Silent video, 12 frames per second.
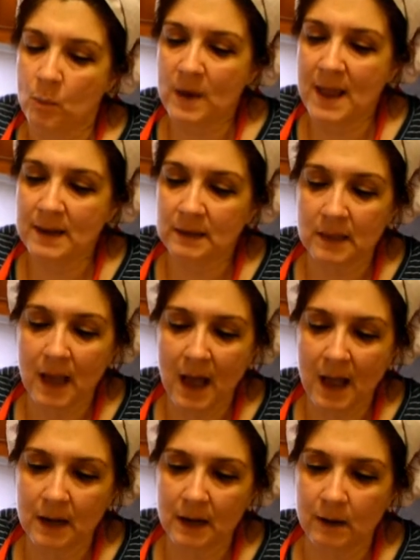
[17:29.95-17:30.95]
We ate a
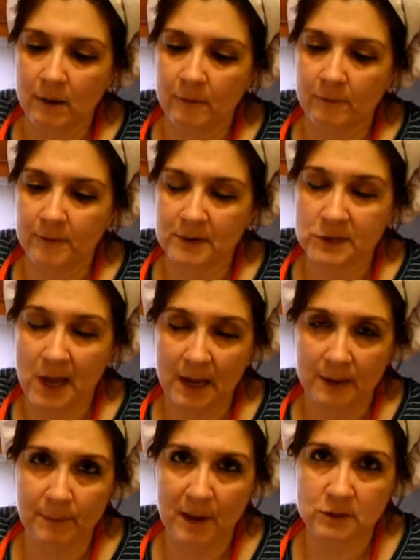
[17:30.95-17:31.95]
lot of
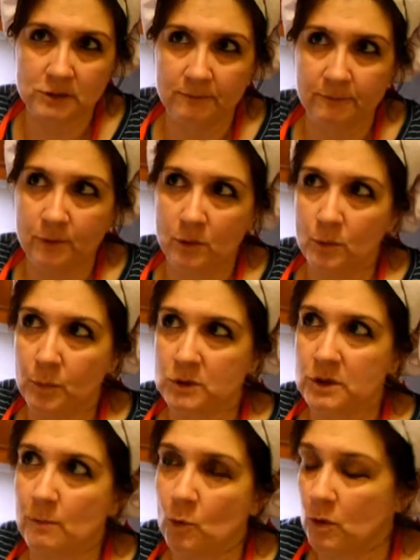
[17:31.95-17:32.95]
Italian peasant food,
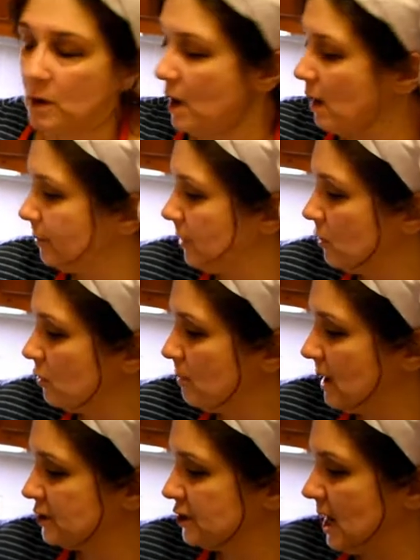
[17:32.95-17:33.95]
which I'm going to upload on
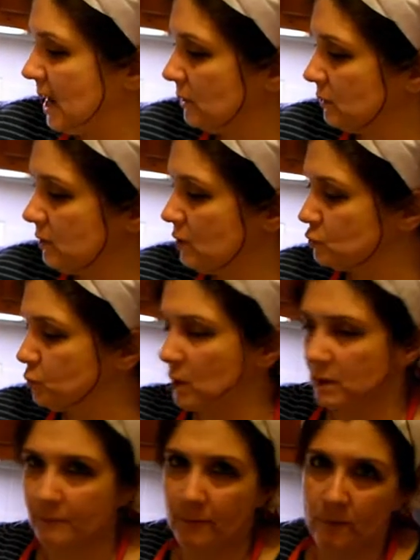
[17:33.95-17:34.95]
my channel, those
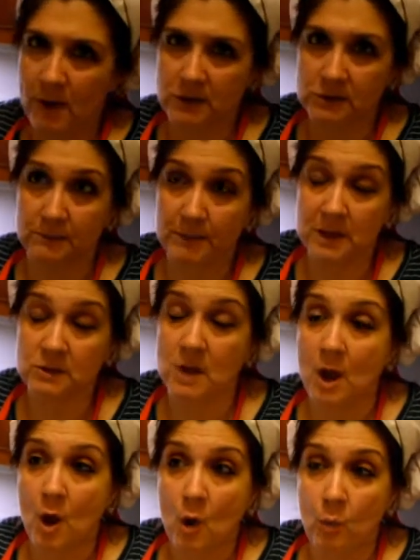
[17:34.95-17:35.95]
wonderful recipes,
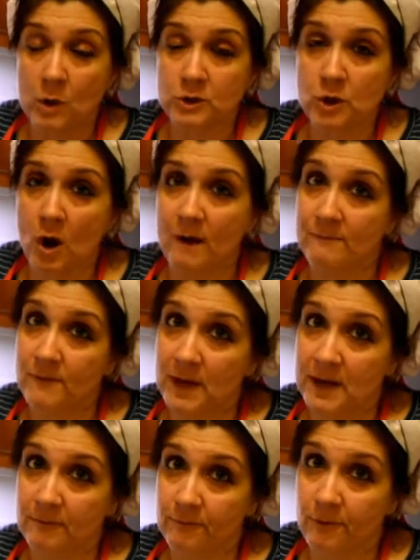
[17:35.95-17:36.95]
which are
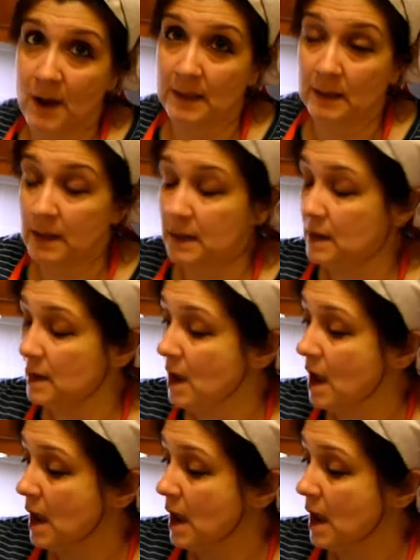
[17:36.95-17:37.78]
vegan friendly.